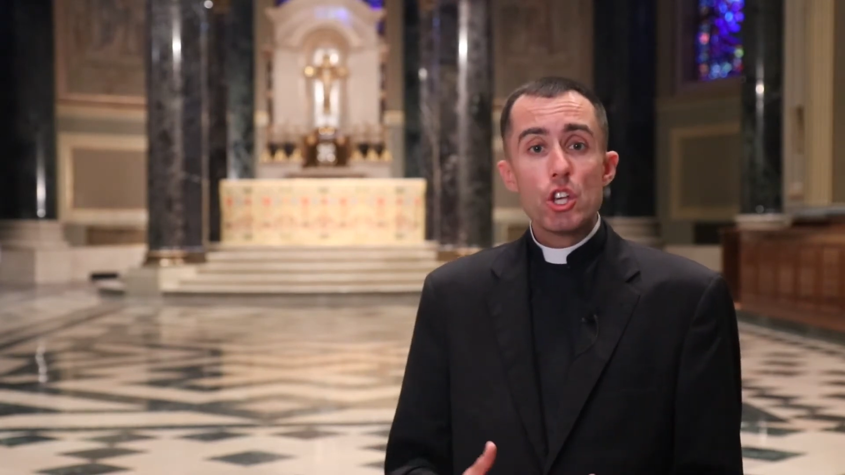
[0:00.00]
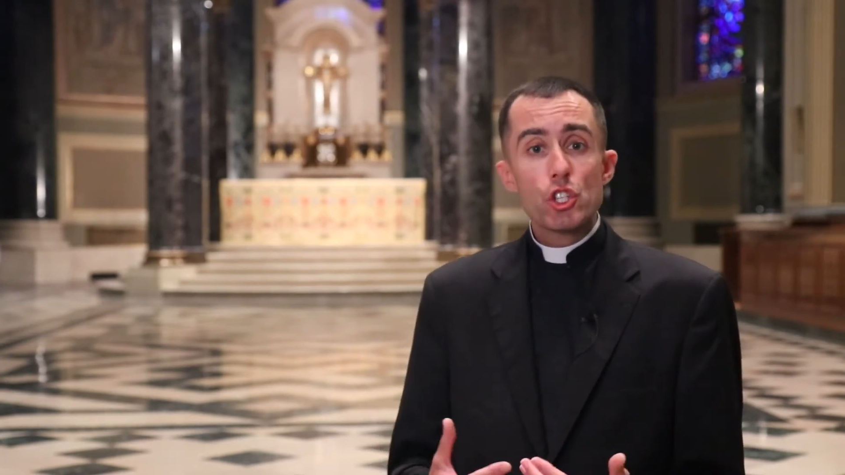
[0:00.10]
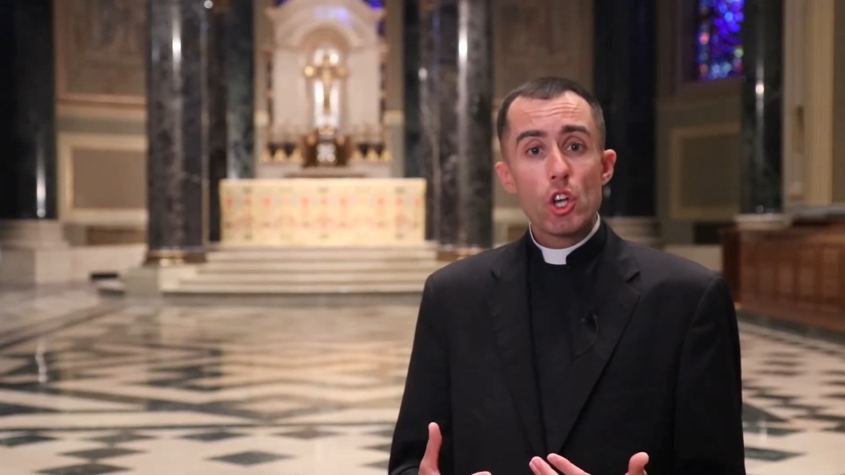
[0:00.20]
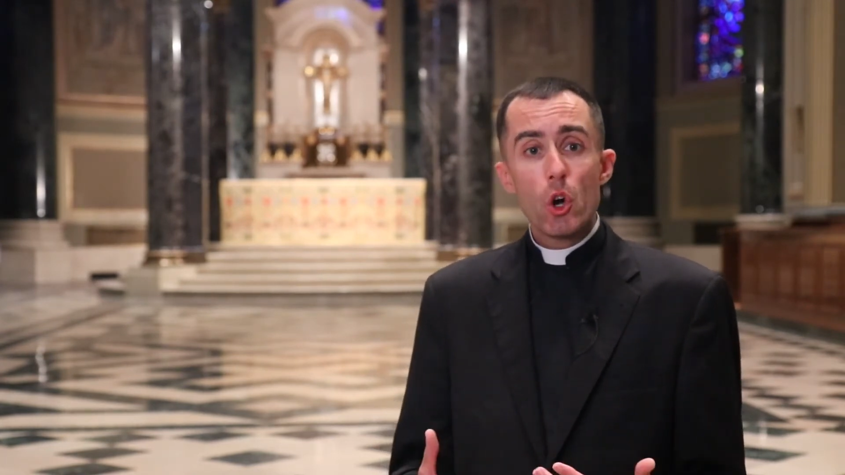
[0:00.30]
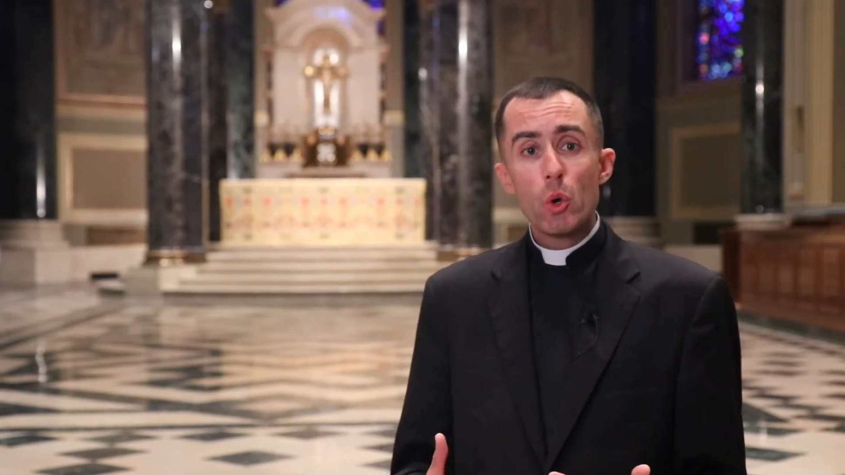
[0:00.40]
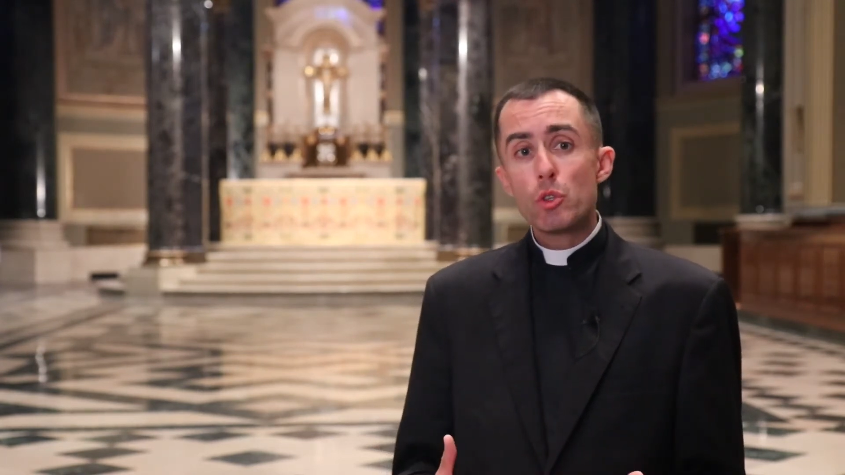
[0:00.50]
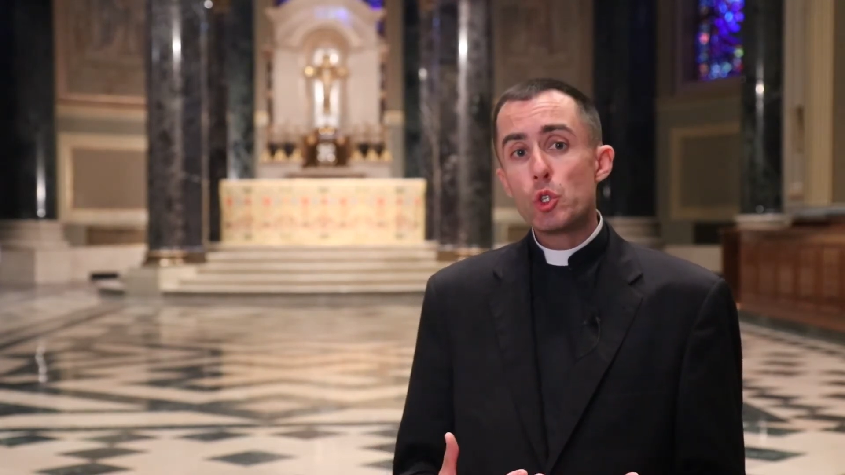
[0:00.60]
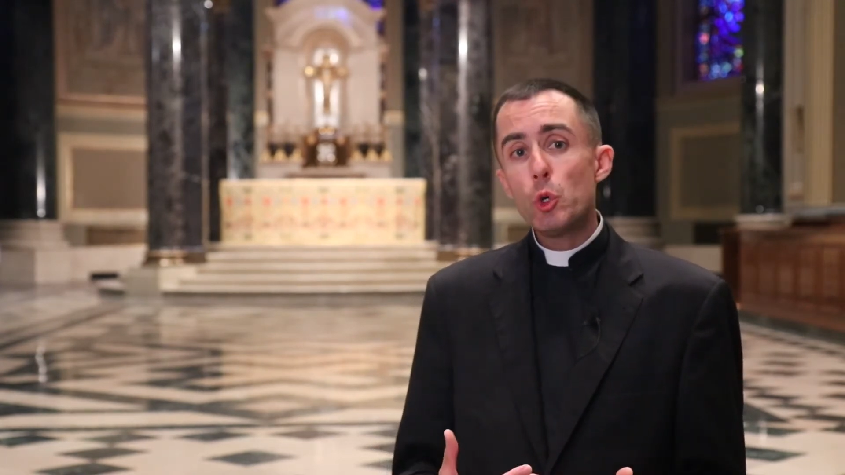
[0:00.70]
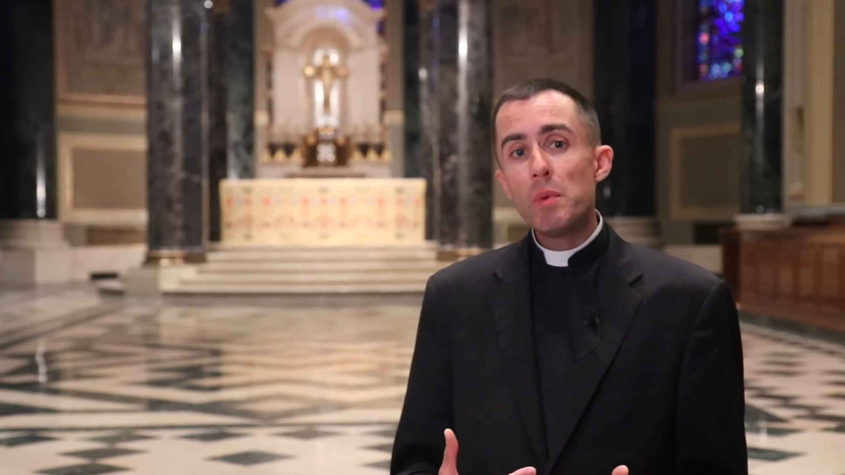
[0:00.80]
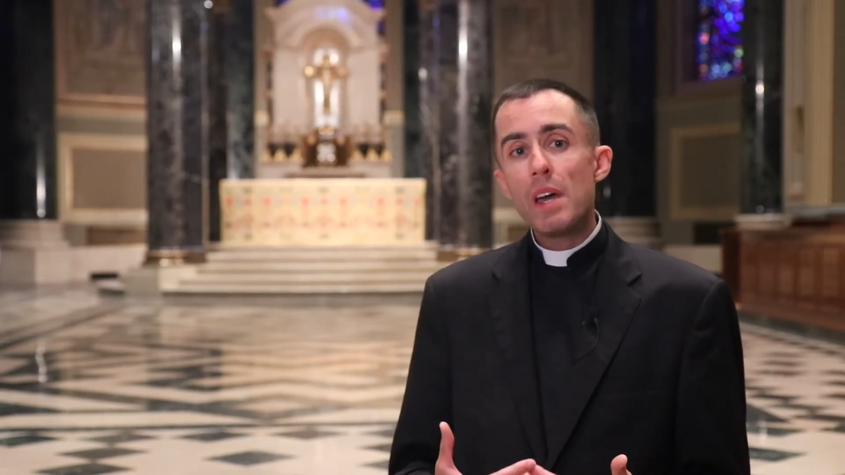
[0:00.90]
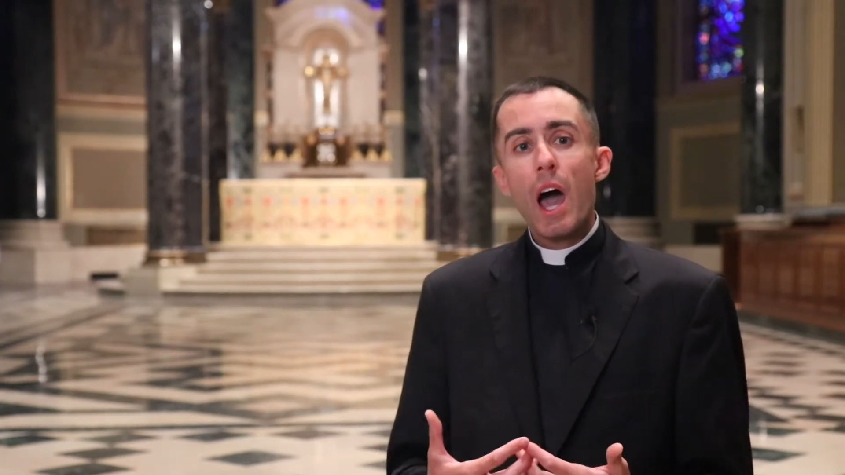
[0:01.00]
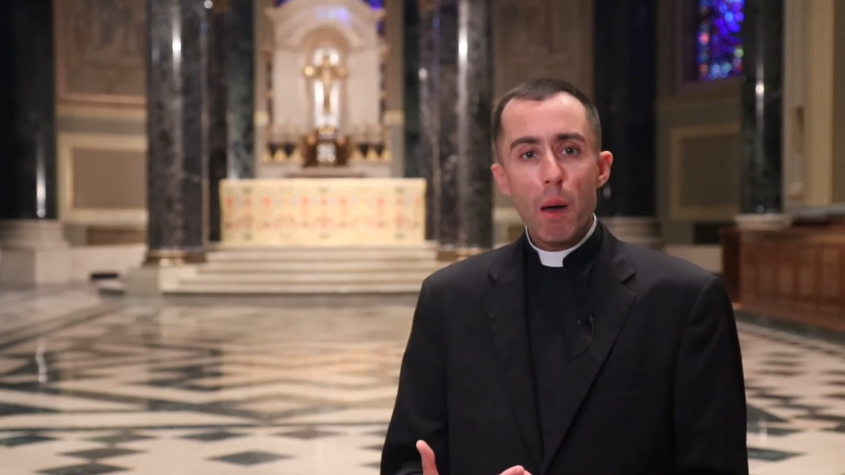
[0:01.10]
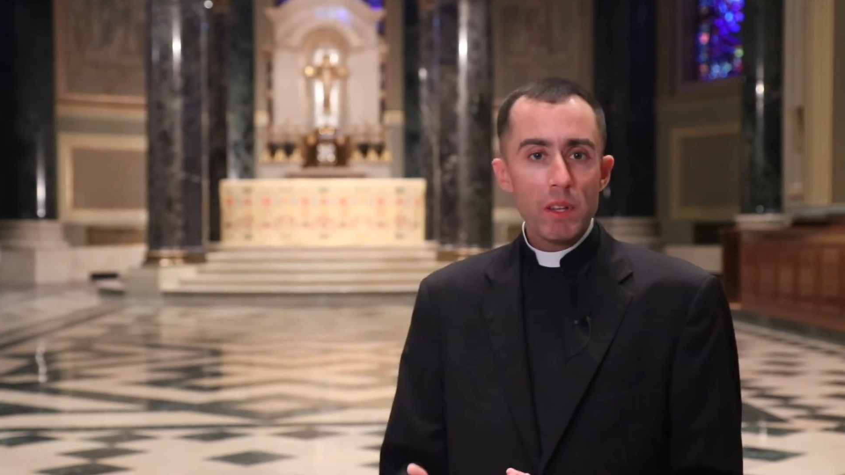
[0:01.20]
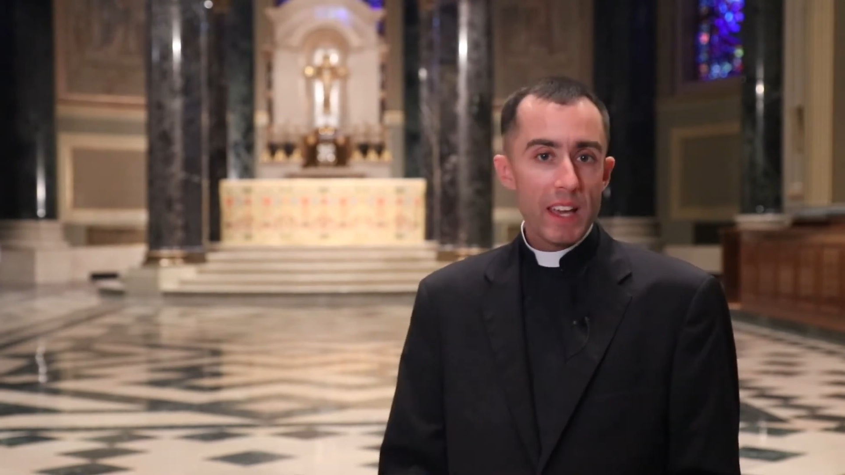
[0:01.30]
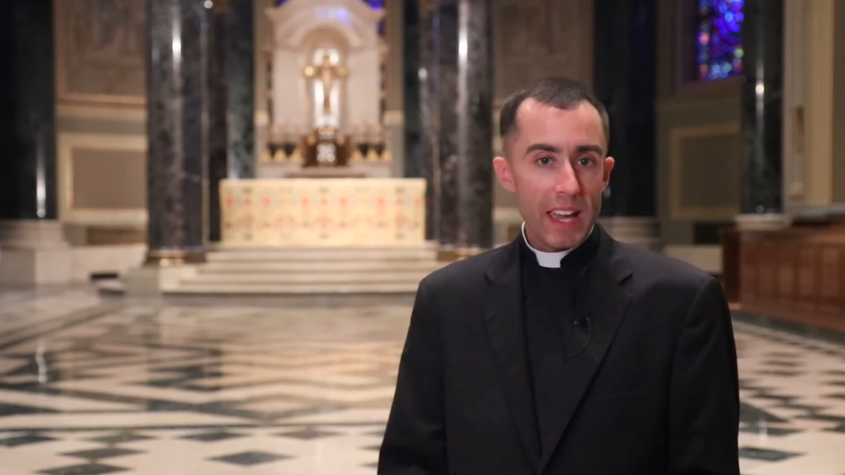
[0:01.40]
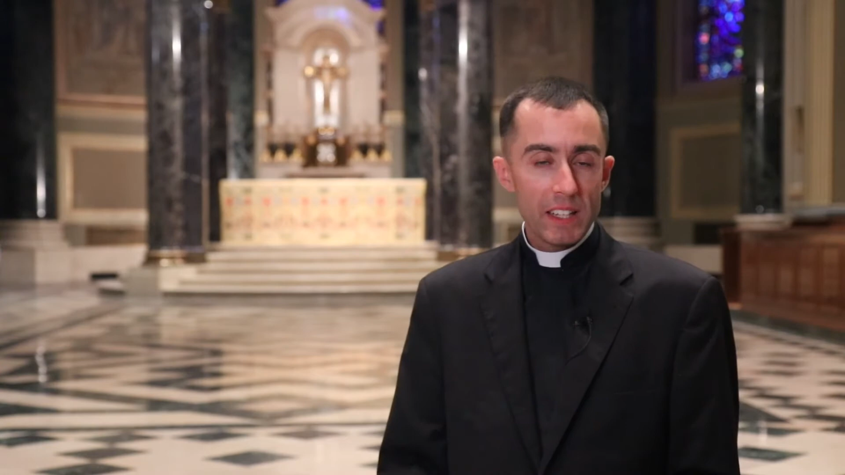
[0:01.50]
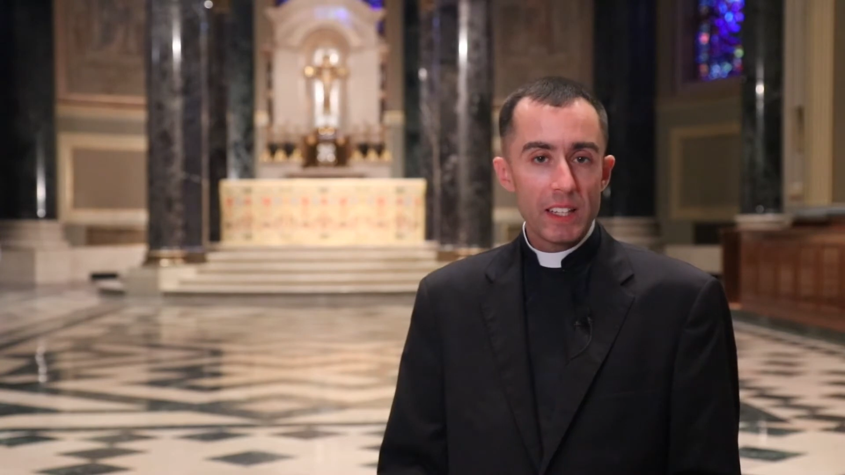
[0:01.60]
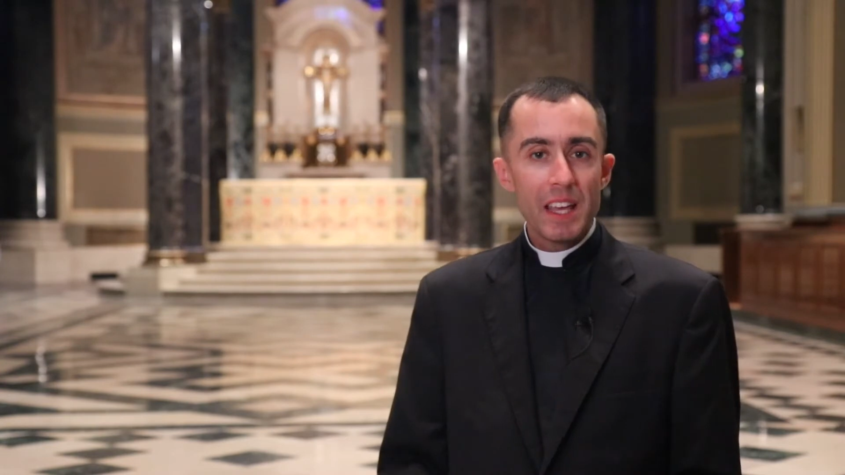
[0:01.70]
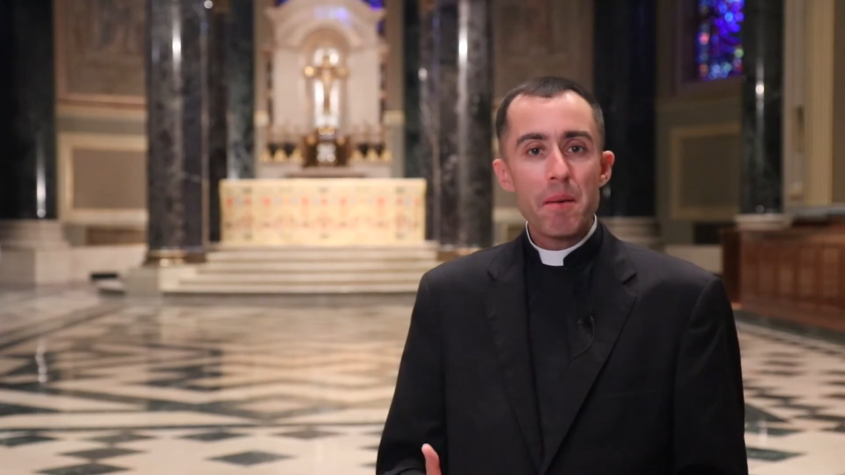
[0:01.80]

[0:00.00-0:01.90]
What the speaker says: So to be obligated